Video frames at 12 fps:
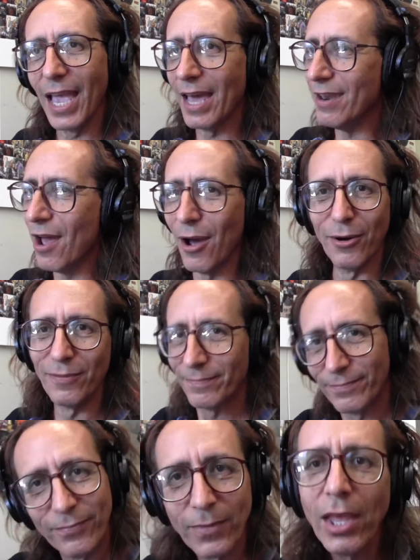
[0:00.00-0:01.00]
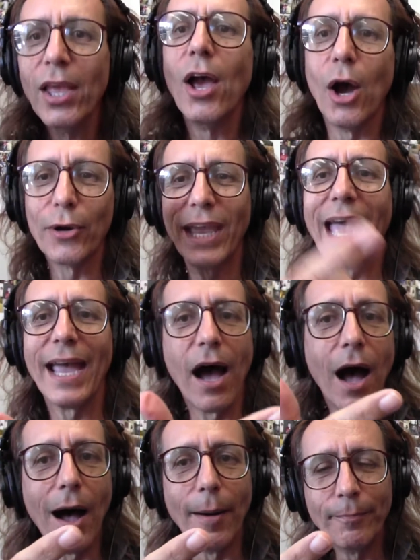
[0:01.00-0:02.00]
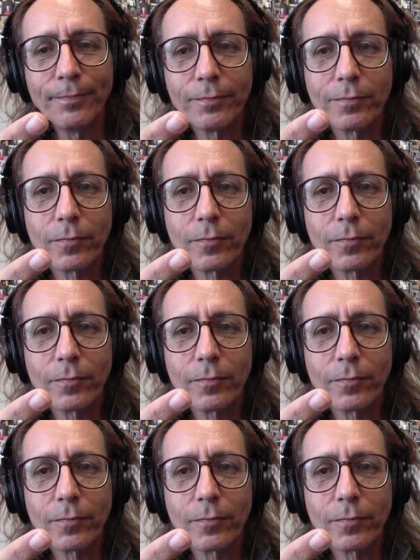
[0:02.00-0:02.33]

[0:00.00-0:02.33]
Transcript: yeah, no. Okay. Um,